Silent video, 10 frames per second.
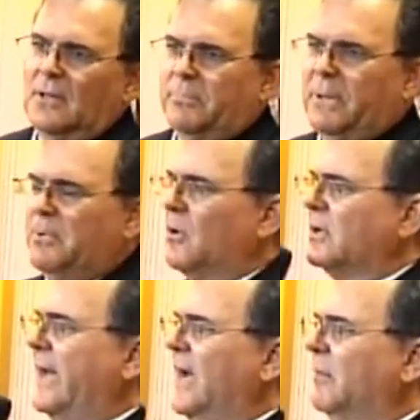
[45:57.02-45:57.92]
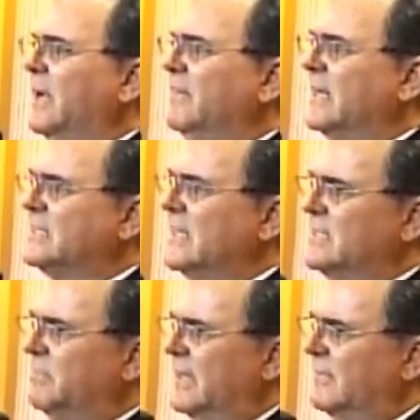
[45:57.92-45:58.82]
People going to hell believing this
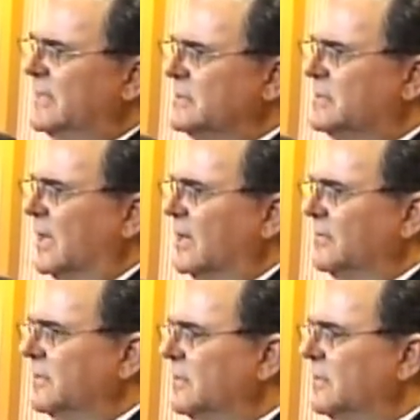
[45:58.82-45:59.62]
easy believism stuff.